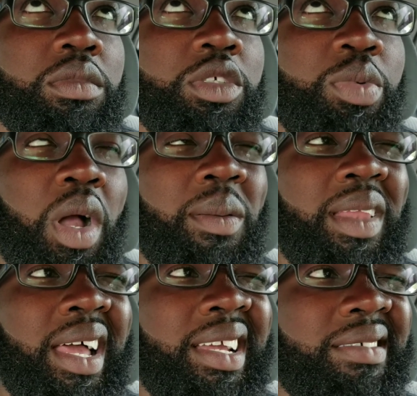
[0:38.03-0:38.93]
it's
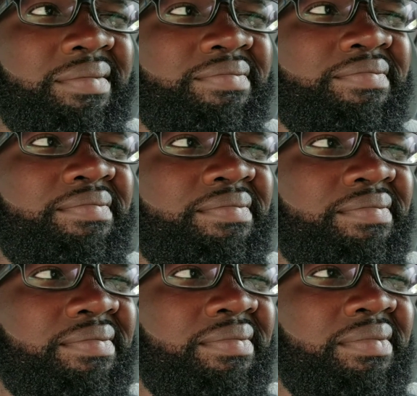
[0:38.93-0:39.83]
probably like
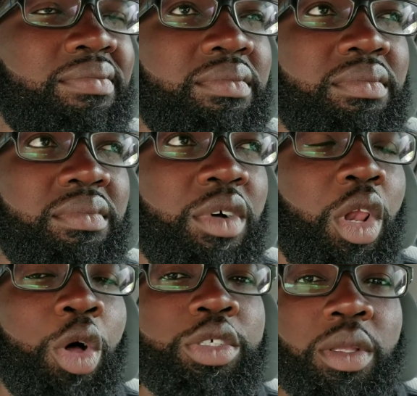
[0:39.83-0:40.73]

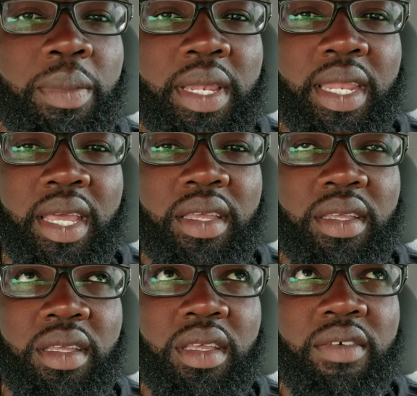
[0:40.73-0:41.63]
close to midnight,
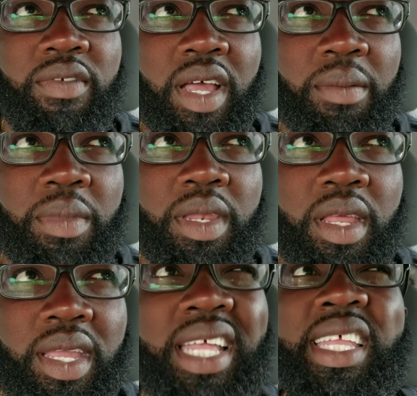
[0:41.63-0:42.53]
if not
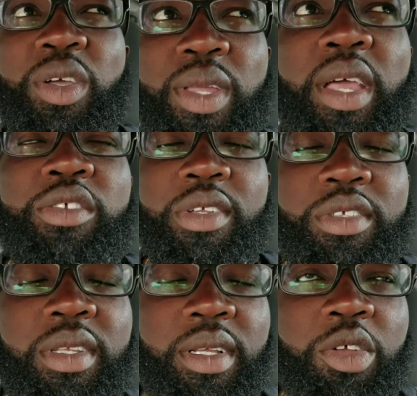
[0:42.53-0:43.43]
midnight. Yeah, I think it was
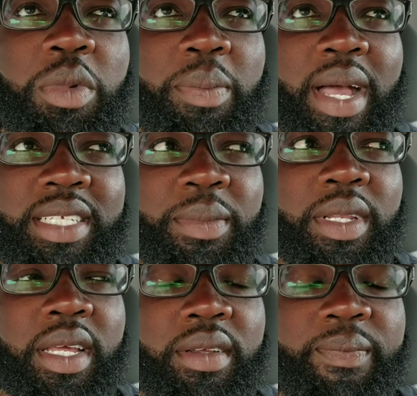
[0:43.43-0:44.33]
like a little bit past
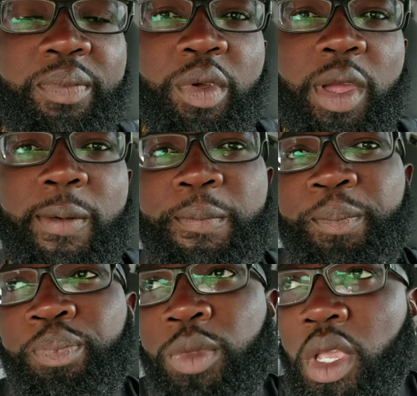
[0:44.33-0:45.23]
midnight, right?
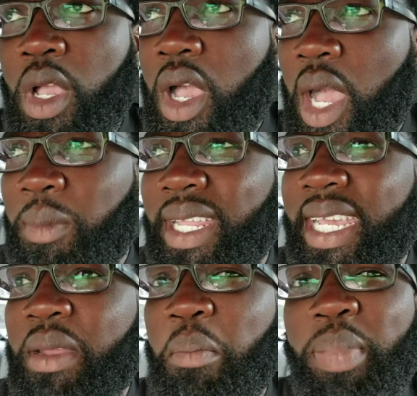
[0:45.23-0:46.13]
I'm
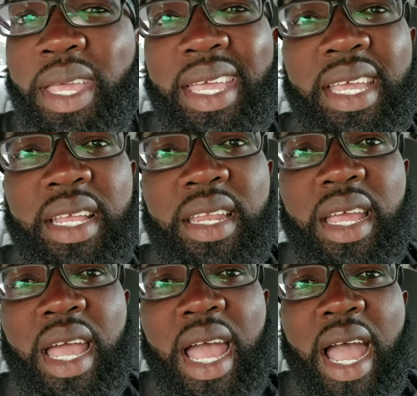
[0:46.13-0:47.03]
laying in bed,
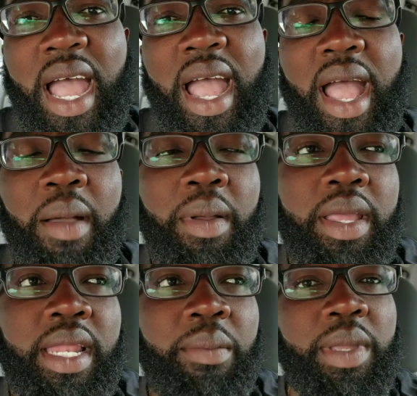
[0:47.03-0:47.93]
I
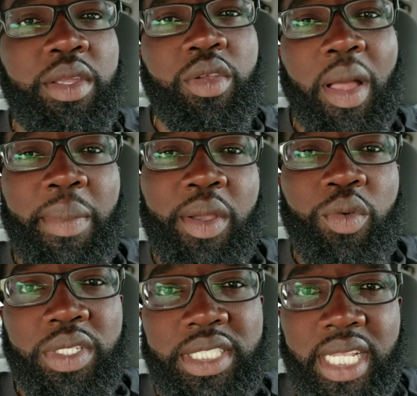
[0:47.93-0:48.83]
make
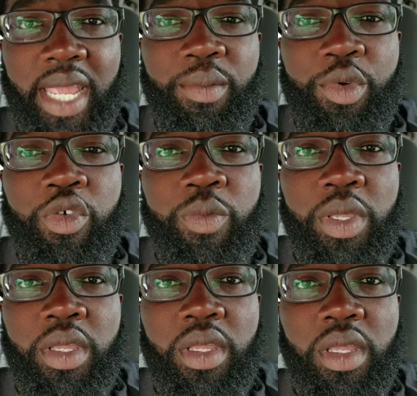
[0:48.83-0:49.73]
one slight
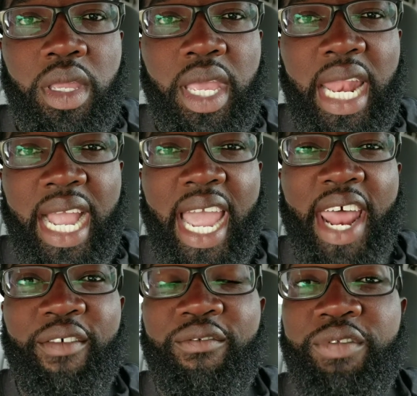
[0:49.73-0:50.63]
movement, and I
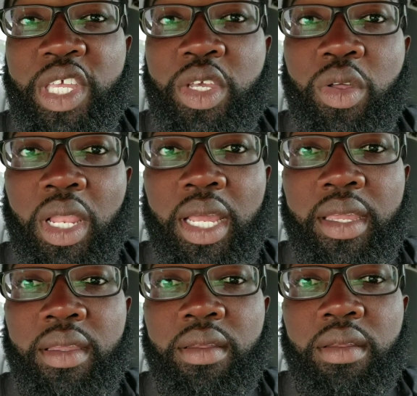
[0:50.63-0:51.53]
kind of feel
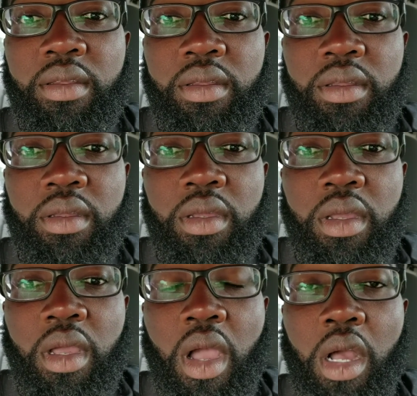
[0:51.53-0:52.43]
like
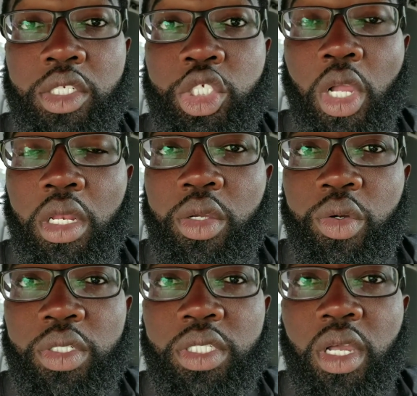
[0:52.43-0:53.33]
a Charlie
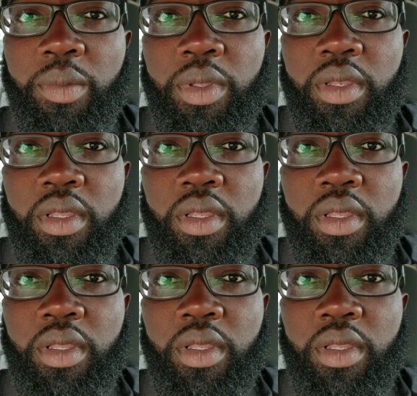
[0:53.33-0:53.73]
horse coming.